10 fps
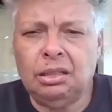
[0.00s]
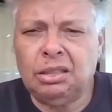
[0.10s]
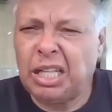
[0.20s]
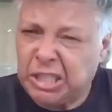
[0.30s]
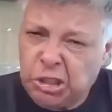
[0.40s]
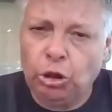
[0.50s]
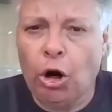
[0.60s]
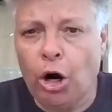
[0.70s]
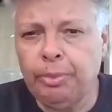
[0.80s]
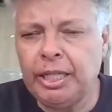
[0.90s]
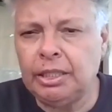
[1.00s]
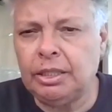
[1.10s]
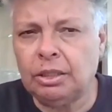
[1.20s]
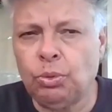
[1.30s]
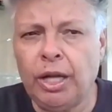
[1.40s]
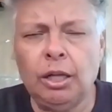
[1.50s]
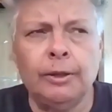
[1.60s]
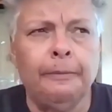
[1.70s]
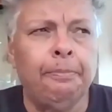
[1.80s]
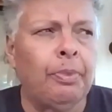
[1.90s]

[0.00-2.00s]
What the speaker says: Celestial Harmonies as well,